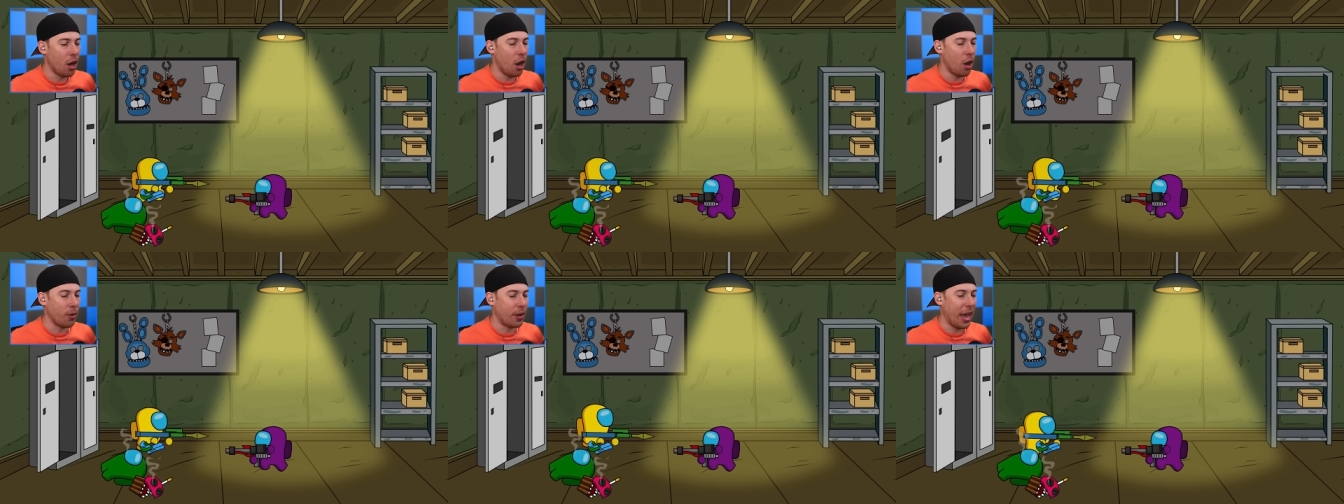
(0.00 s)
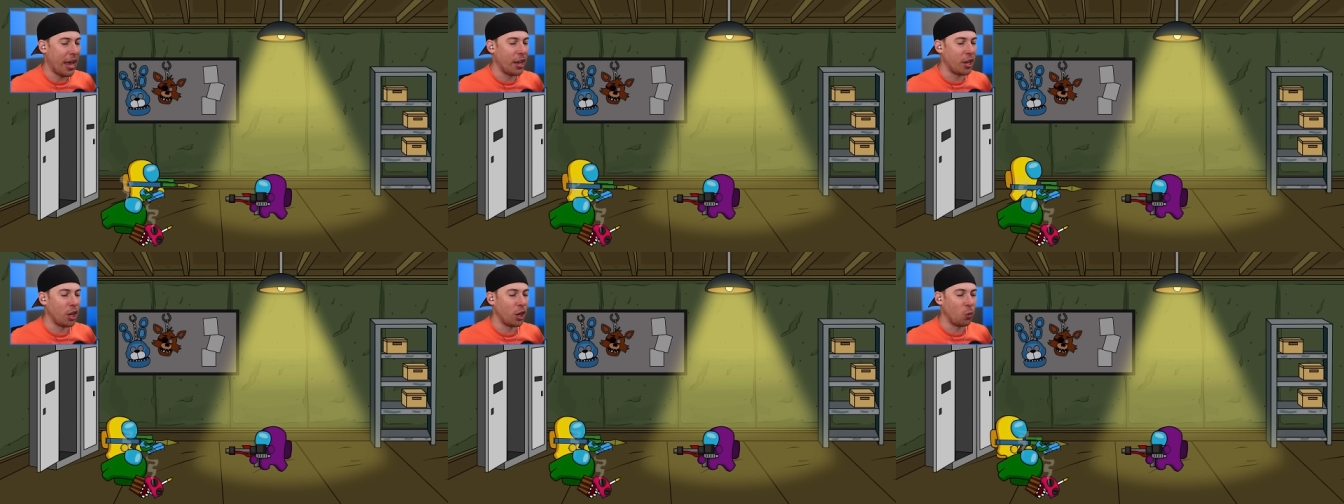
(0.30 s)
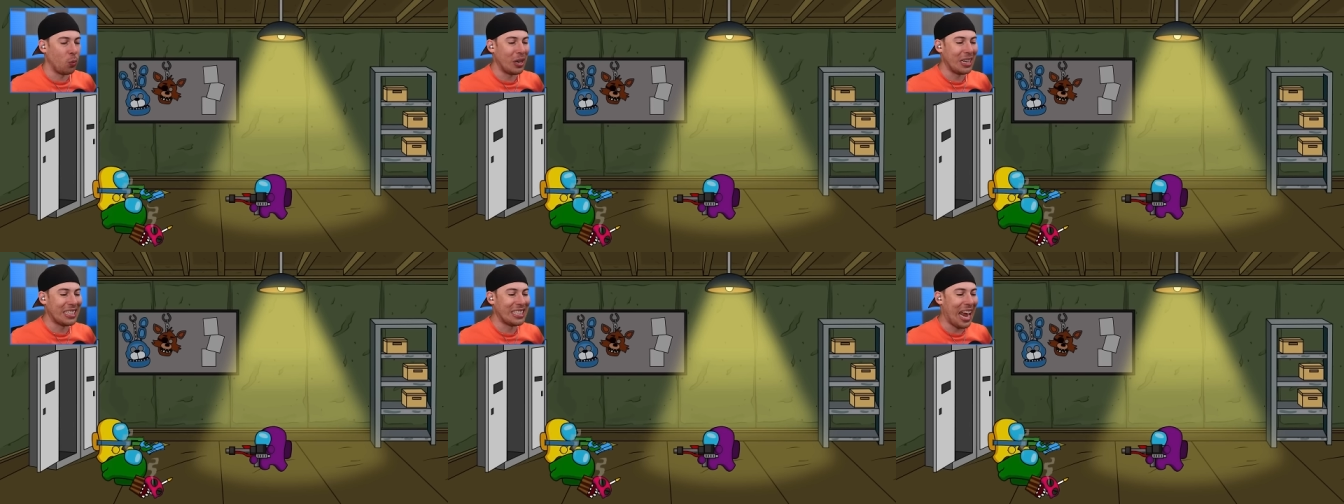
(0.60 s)
Okay,
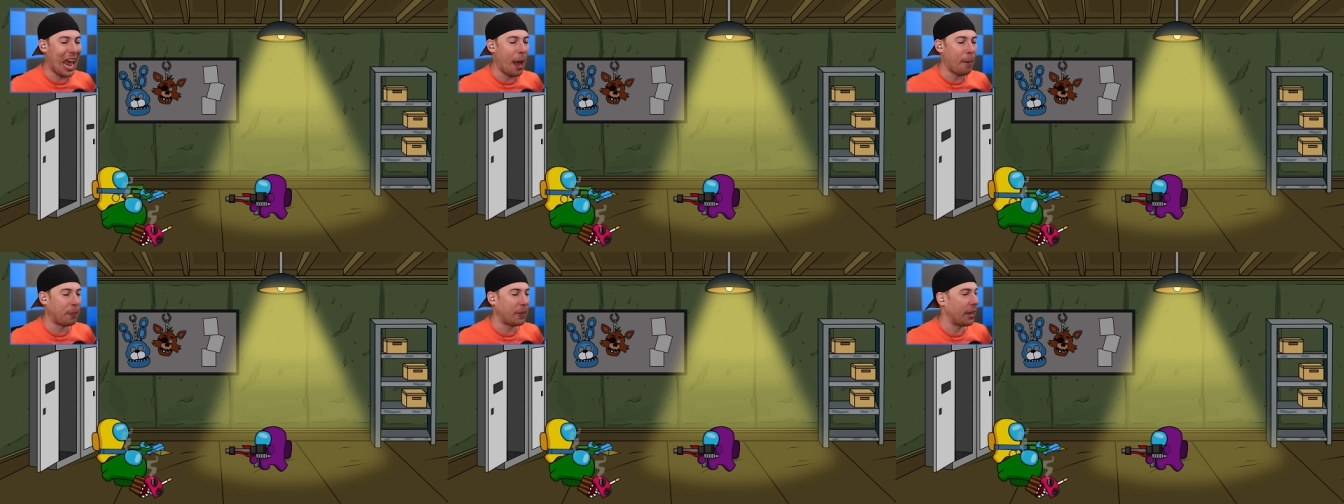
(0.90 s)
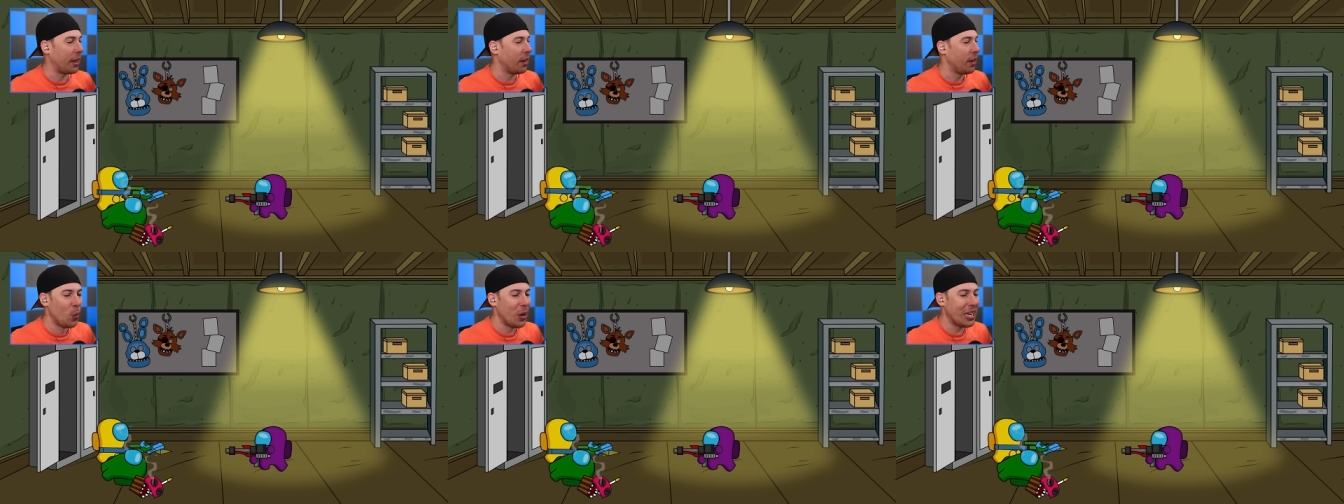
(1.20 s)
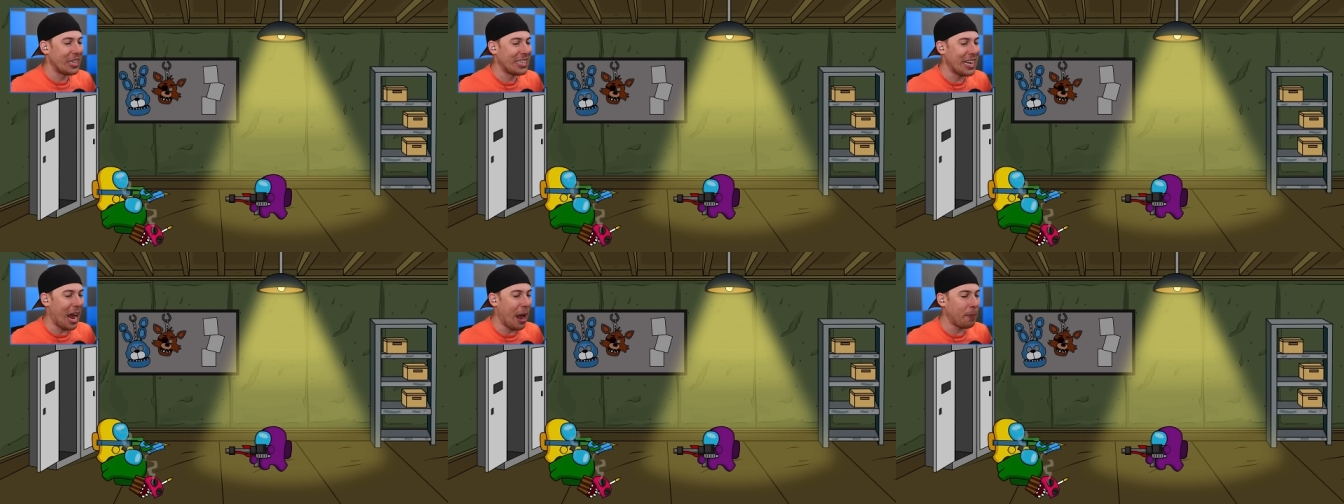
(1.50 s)
good, we zapped it. We
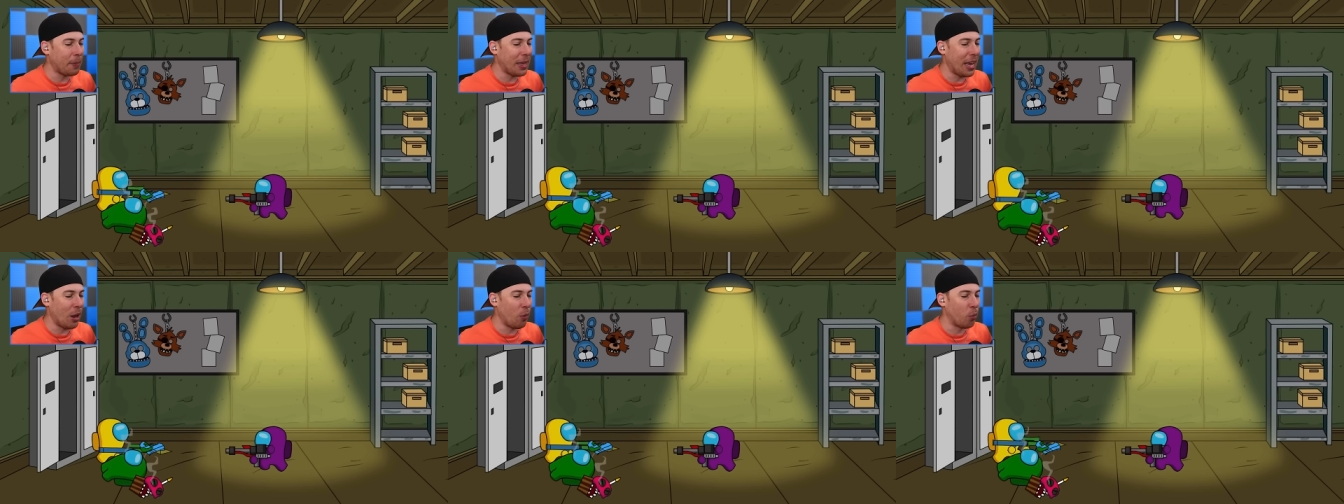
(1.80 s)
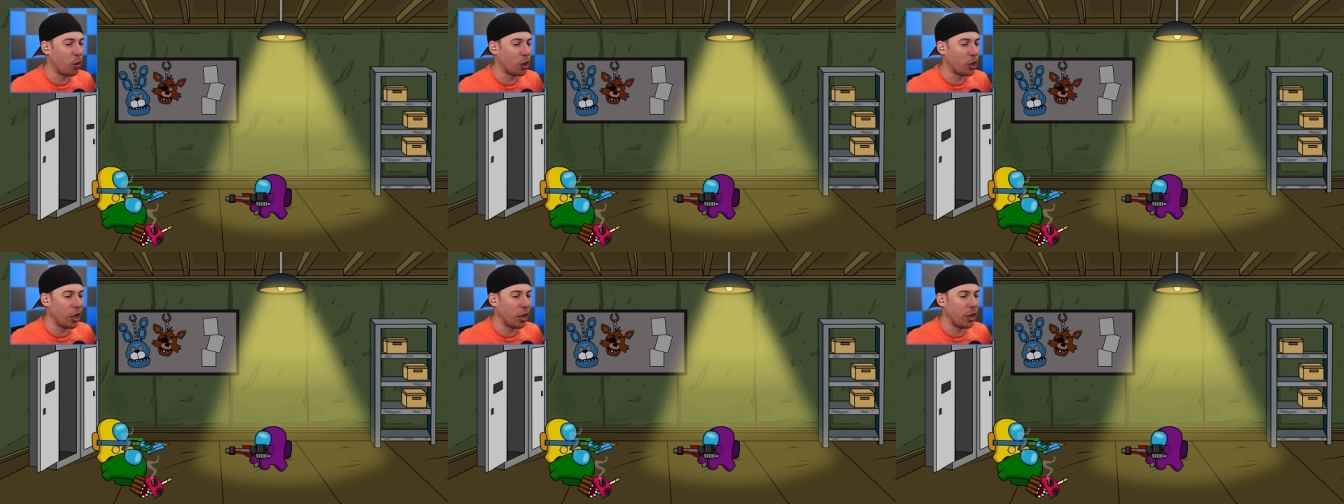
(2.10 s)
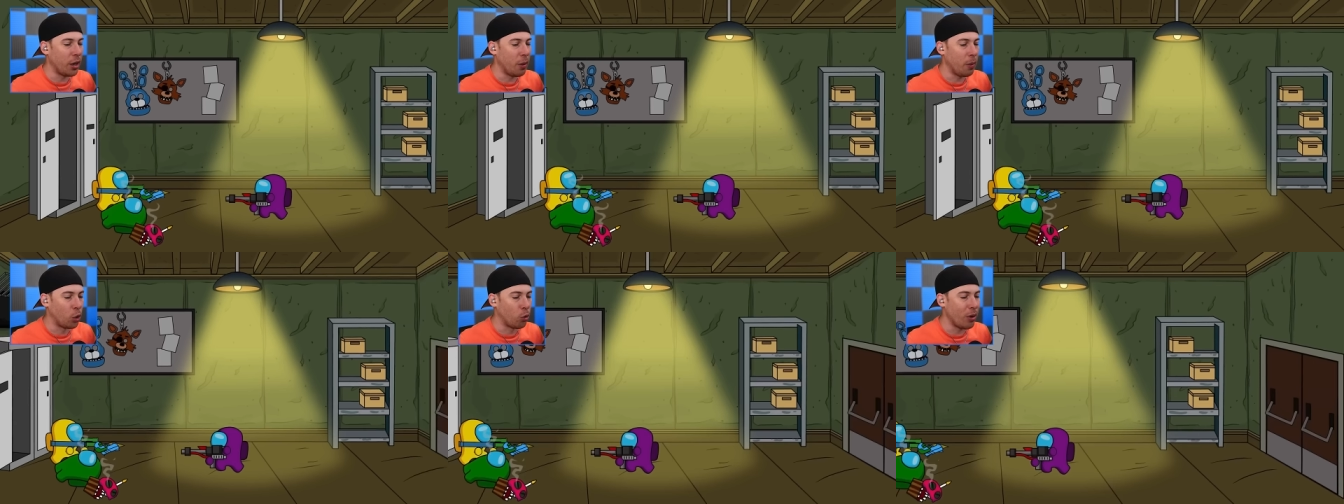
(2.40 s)
zapped it and we're
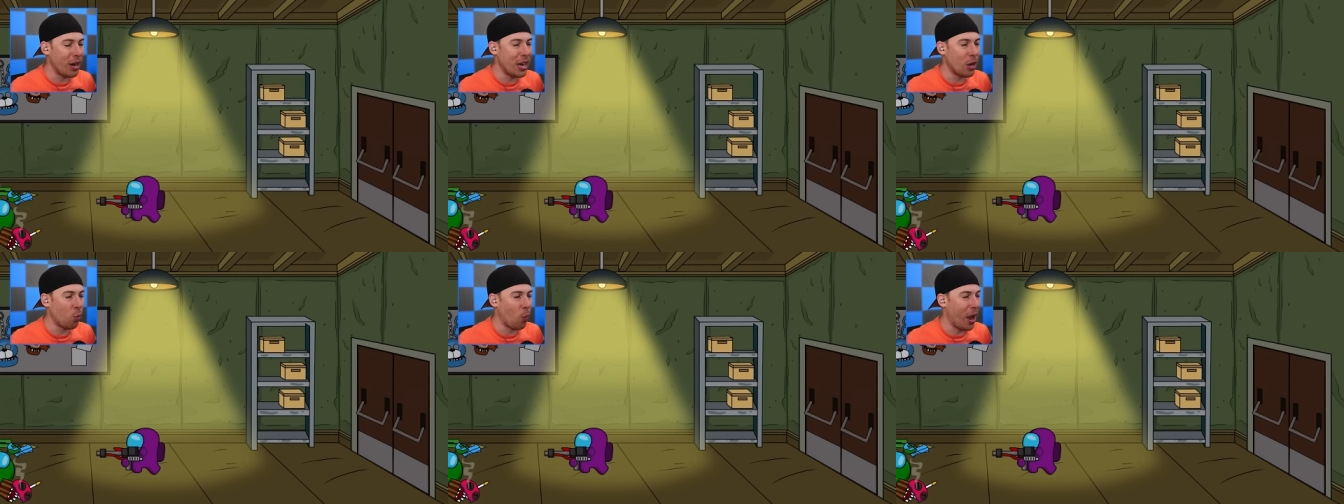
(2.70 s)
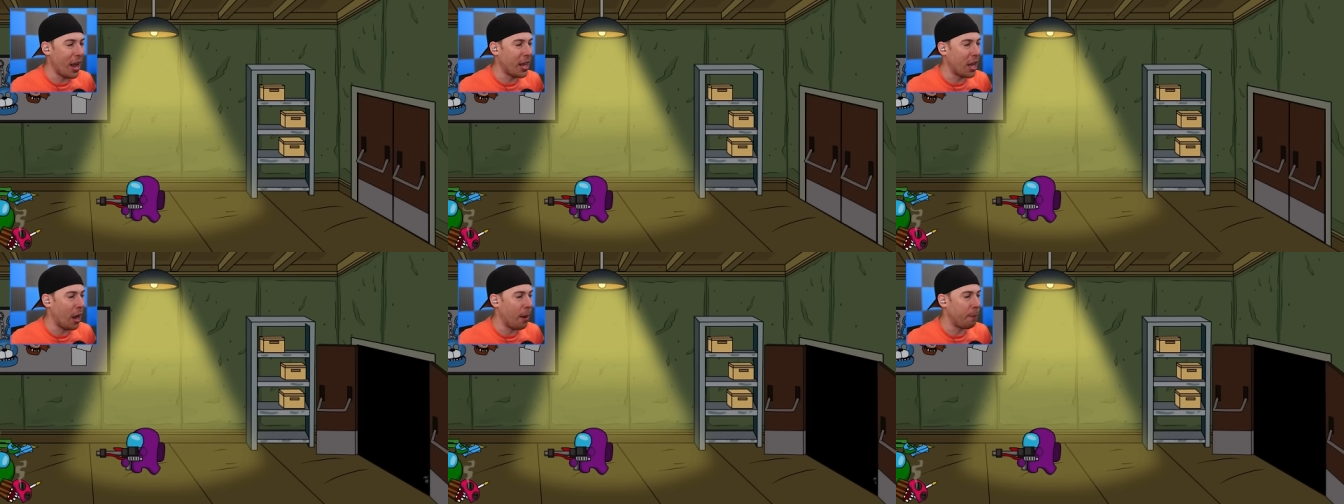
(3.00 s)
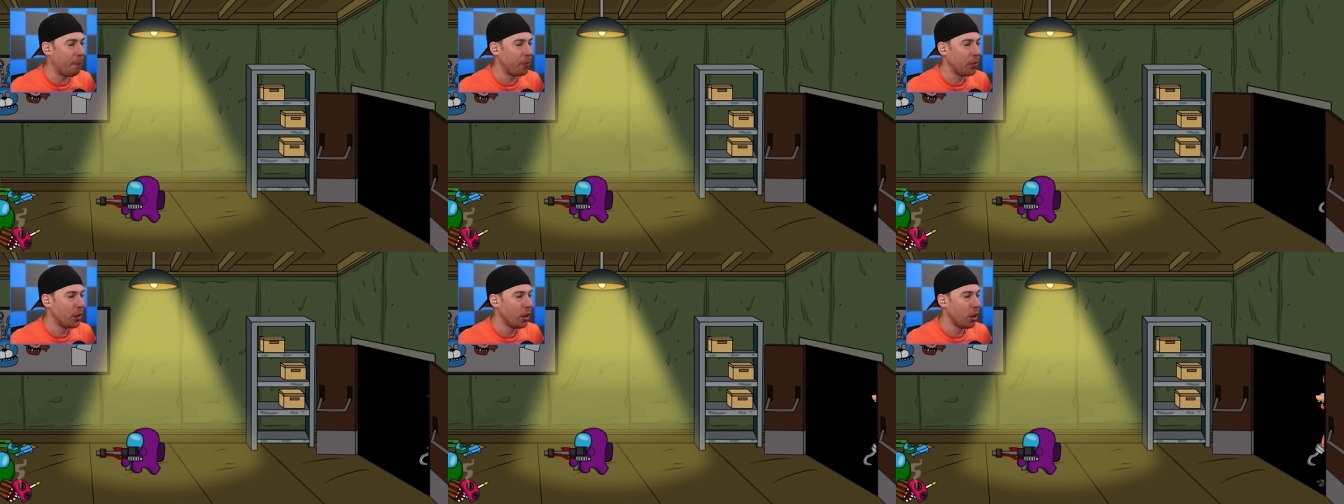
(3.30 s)
good. Green, wake up.